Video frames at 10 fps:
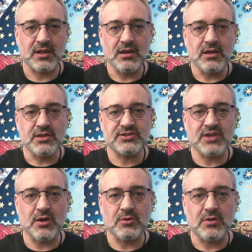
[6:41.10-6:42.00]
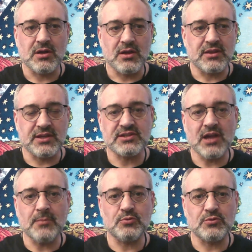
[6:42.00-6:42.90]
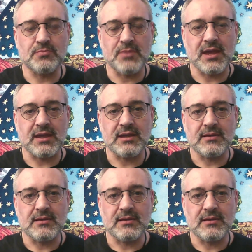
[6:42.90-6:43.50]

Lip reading: So the example would be